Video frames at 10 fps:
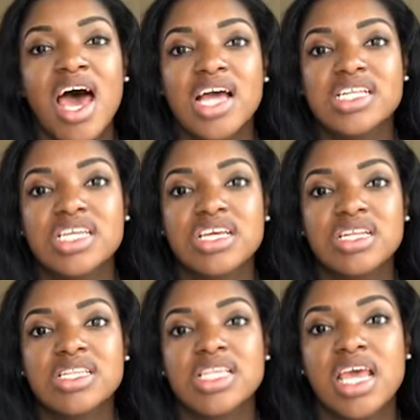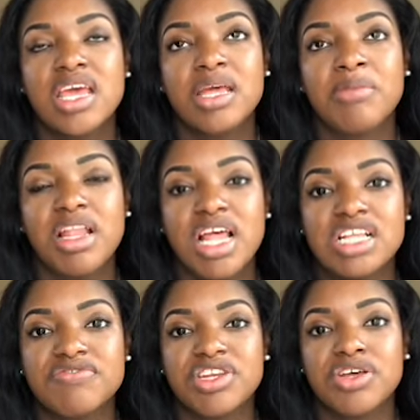I did say in my
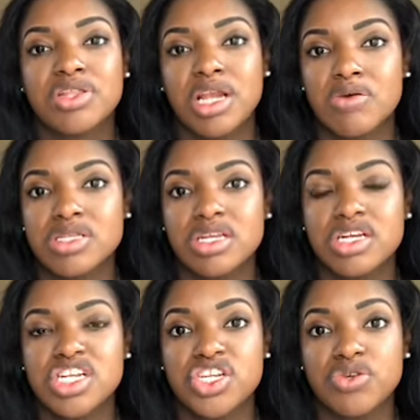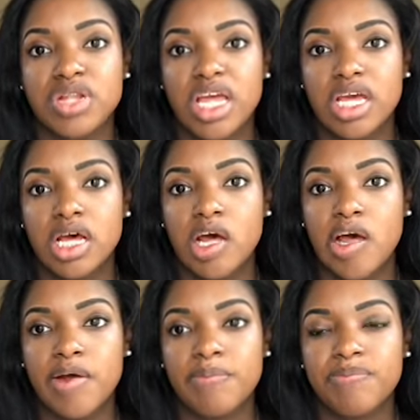last video that I was gonna do like
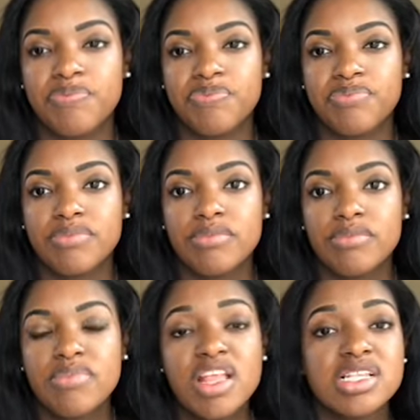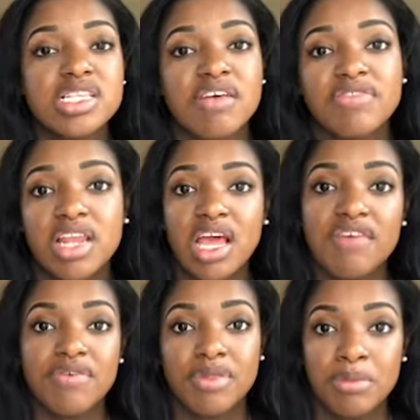a, stuff that I
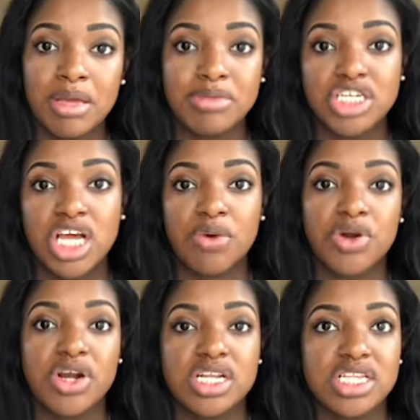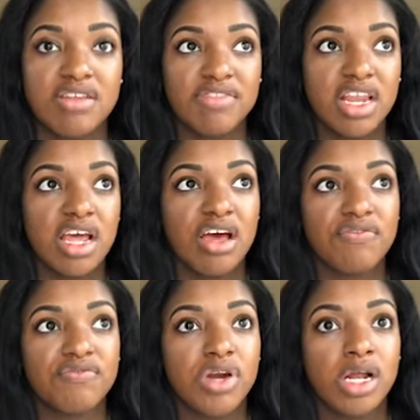got from the baby shower and stuff that I
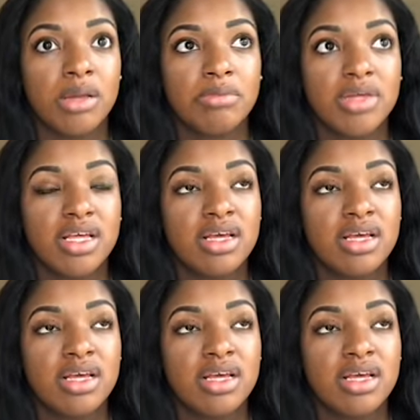got from